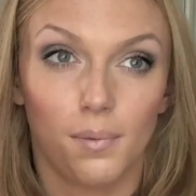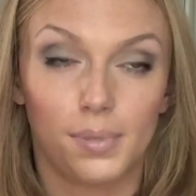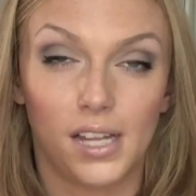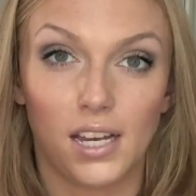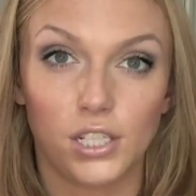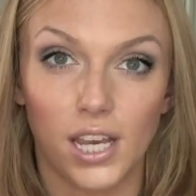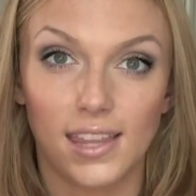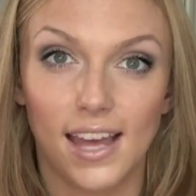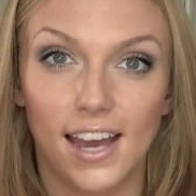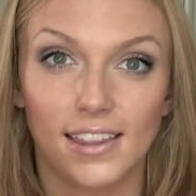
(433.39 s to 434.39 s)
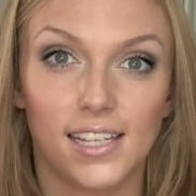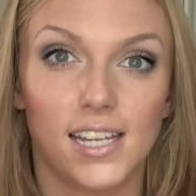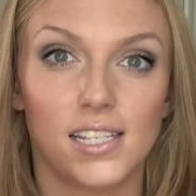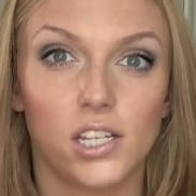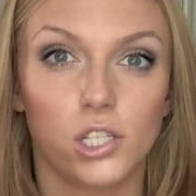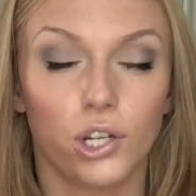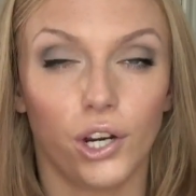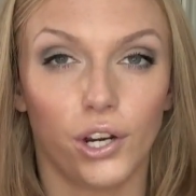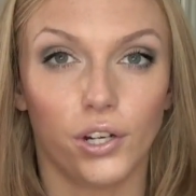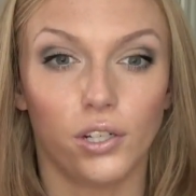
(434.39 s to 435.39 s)
blush like that that doesn't
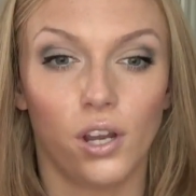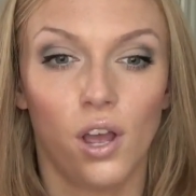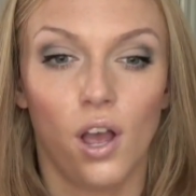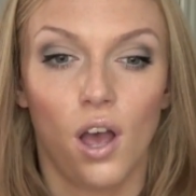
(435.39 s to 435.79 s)
turn